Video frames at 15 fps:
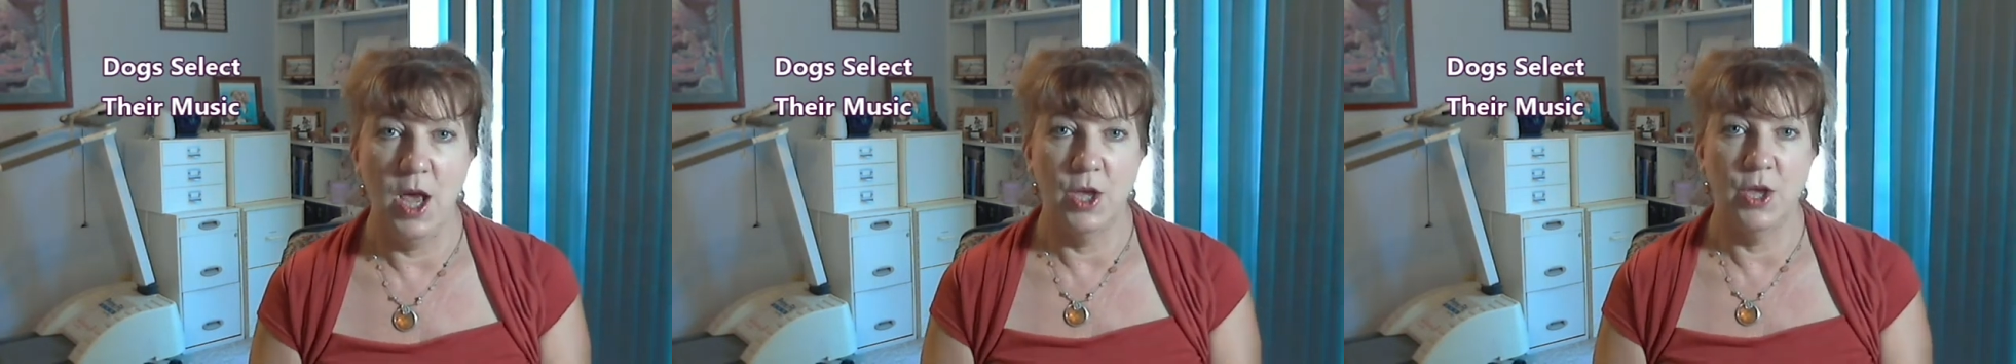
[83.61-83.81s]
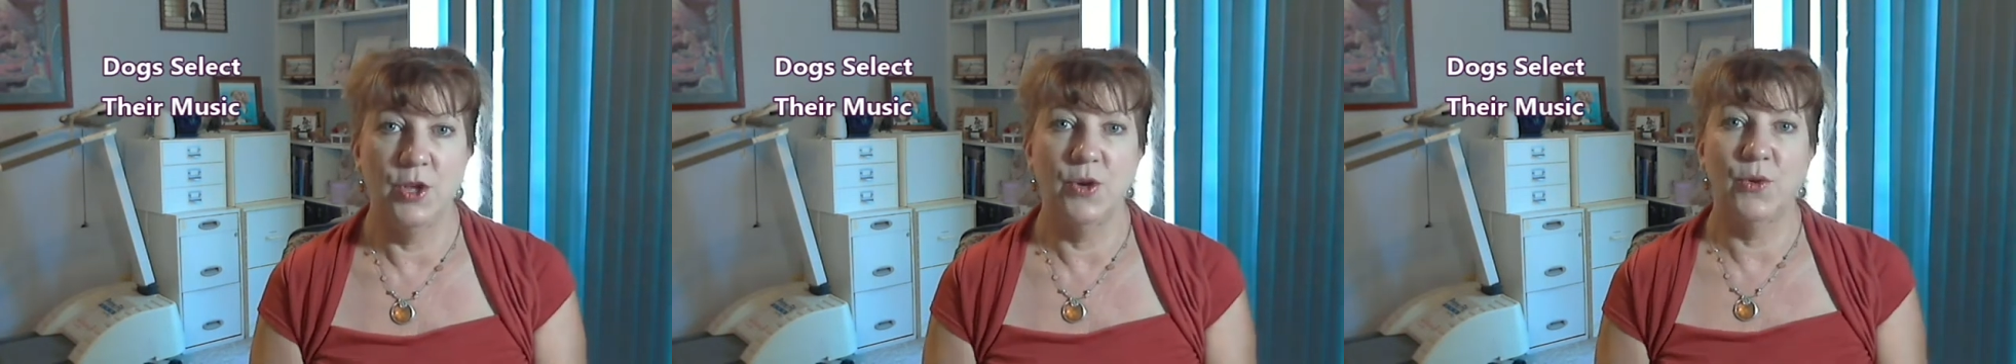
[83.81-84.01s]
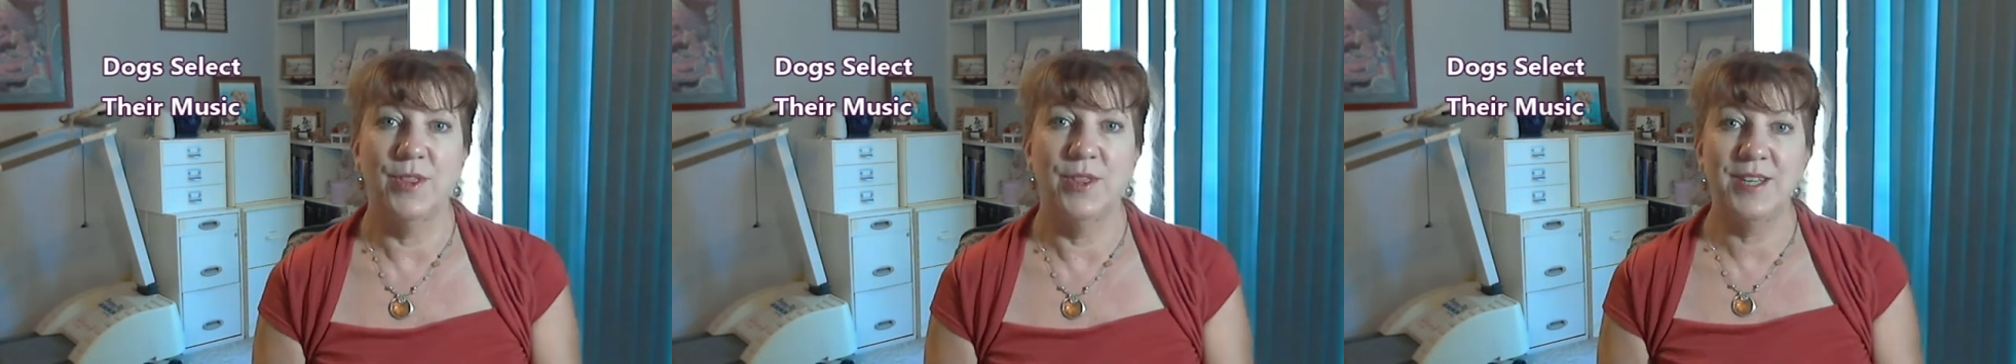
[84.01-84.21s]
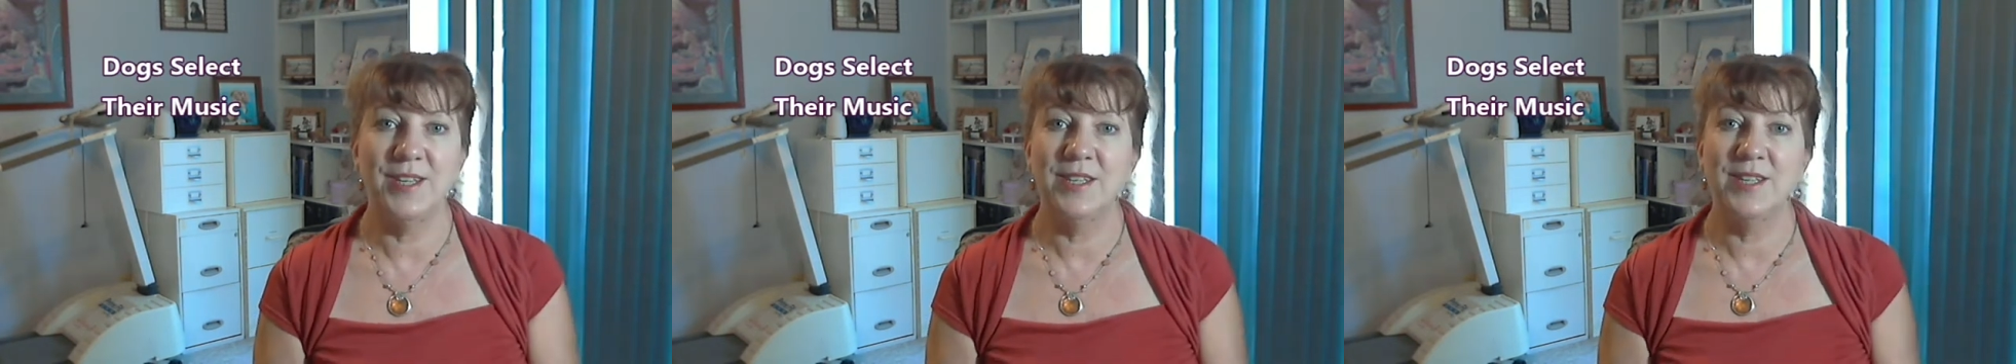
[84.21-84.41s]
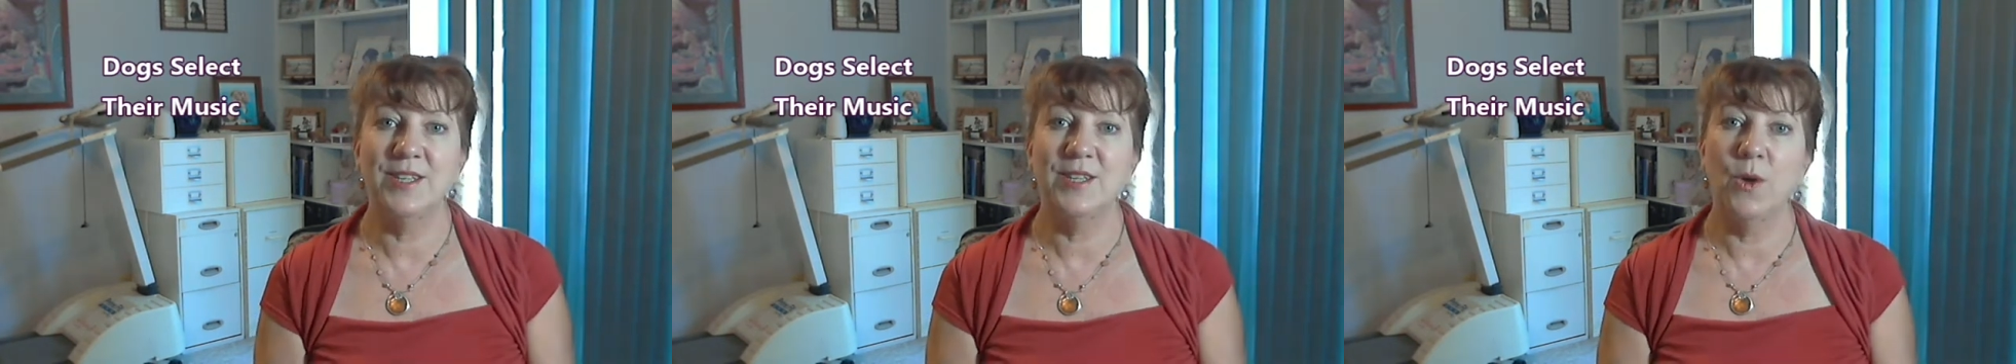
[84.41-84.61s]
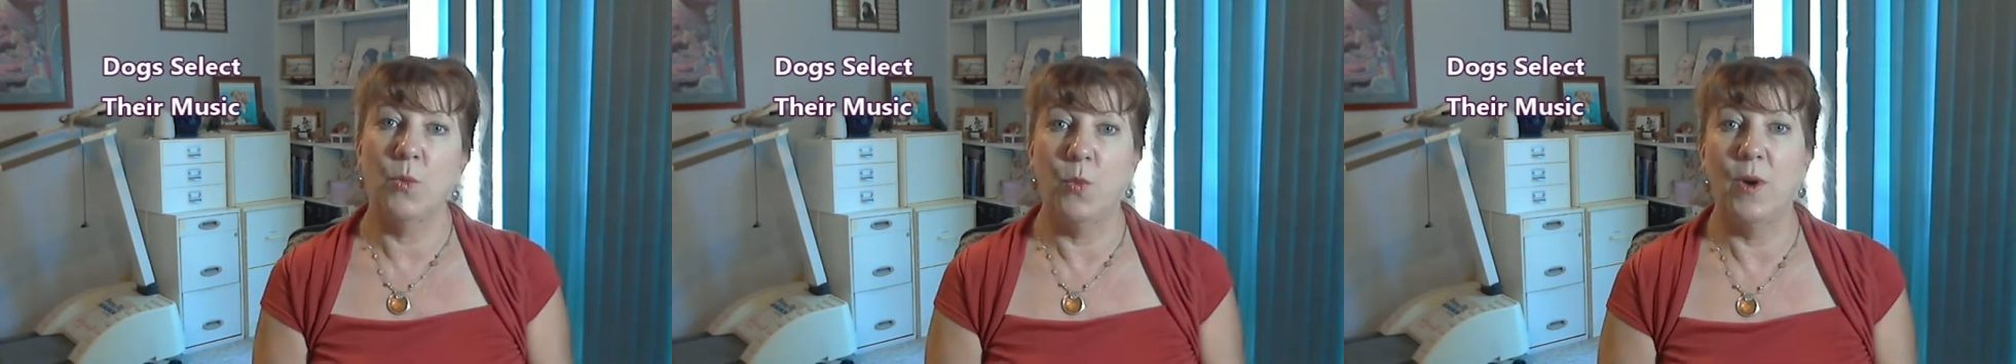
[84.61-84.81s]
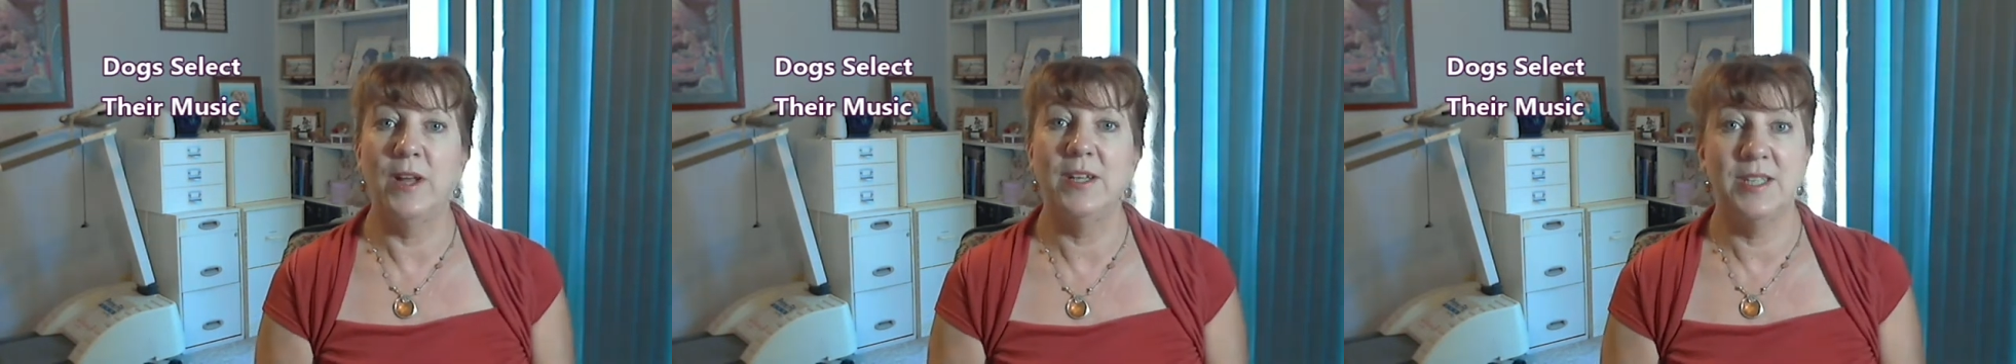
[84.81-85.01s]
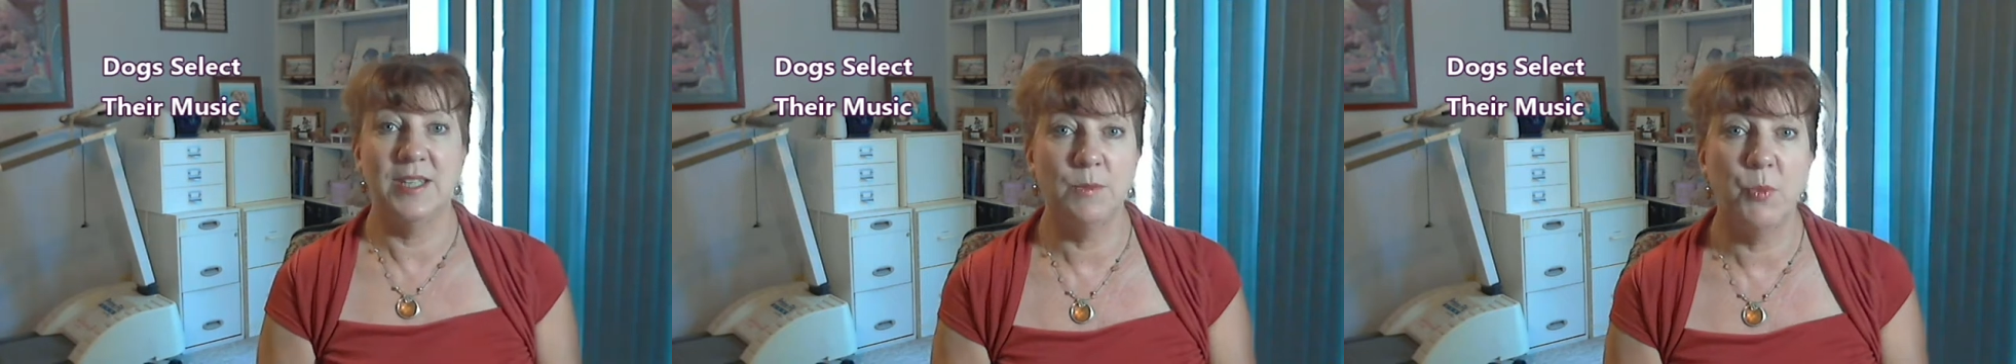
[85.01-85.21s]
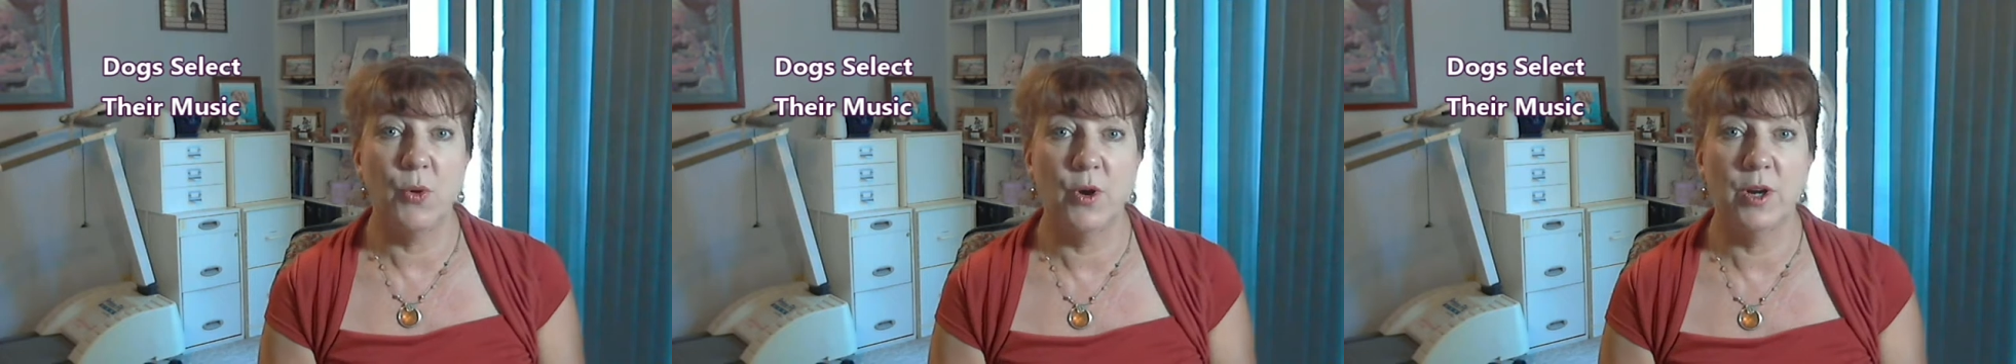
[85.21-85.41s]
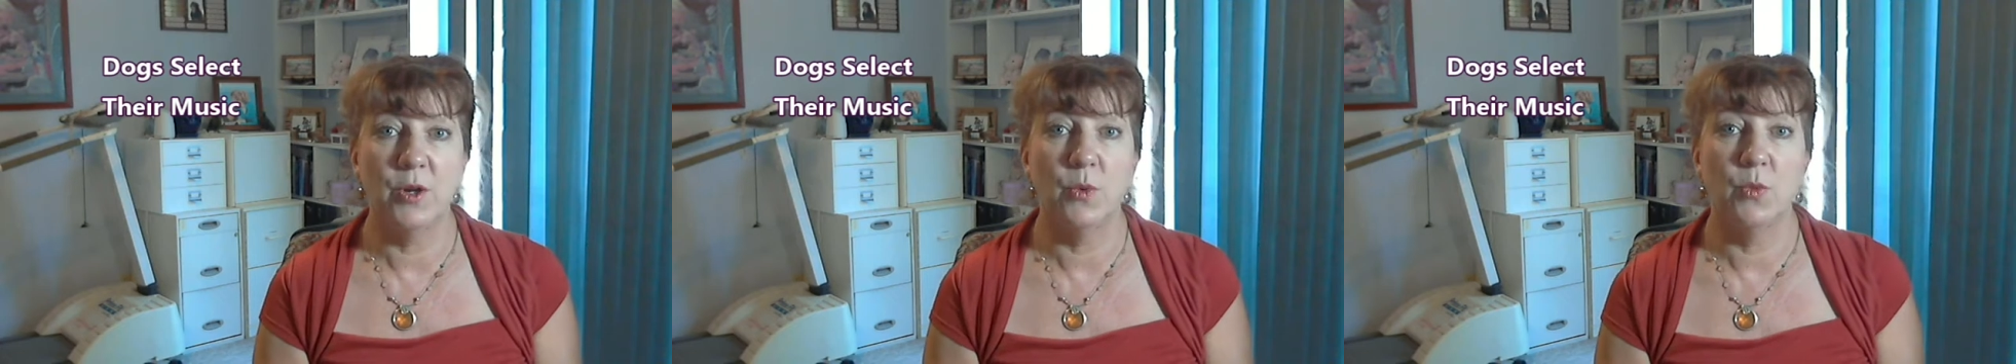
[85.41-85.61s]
You know, this is the one sport